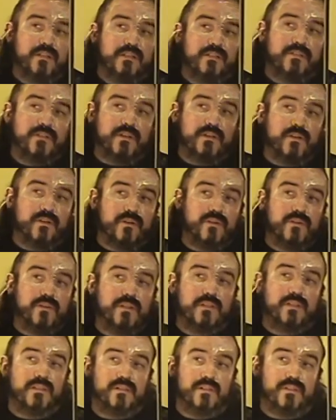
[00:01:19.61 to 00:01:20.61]
So
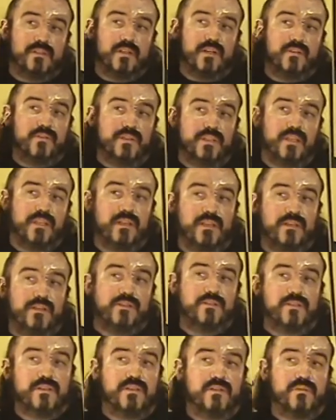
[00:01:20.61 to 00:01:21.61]
cover the
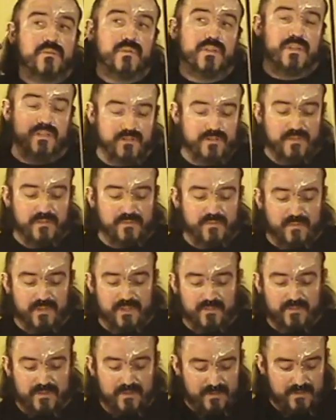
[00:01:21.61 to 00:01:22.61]
ears where the ear tips will
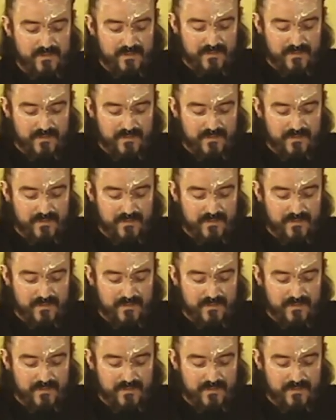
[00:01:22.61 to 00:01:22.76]
cover,